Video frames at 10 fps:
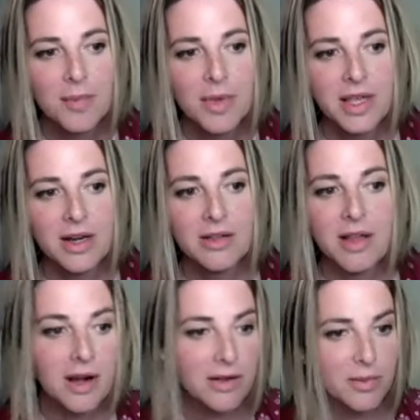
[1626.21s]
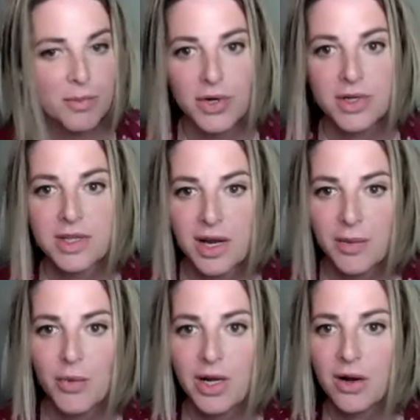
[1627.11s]
but that a lot of the books that
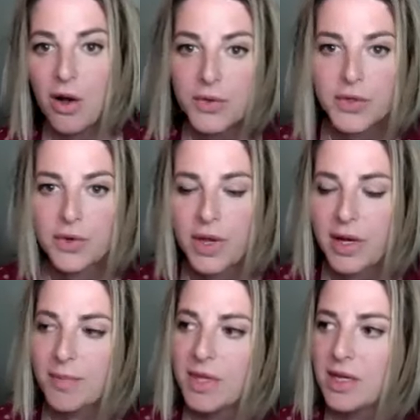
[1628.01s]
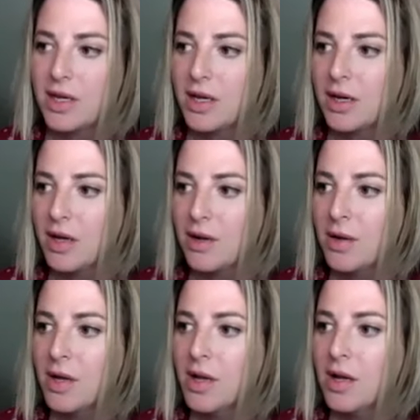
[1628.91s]
i'm reading also like i'm thinking uh,
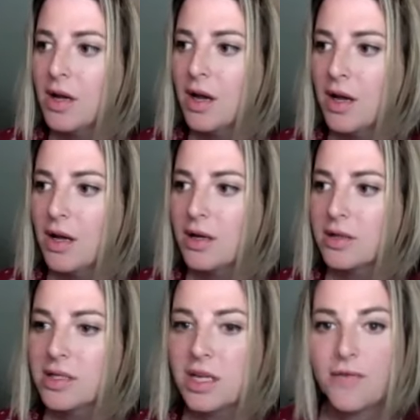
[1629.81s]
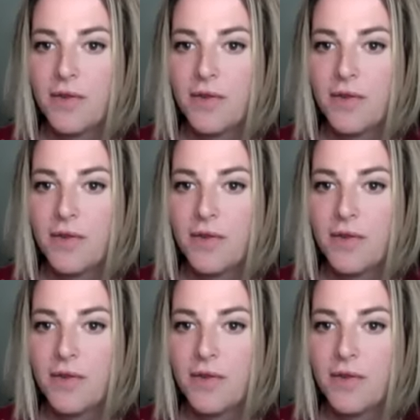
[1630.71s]
uh, T.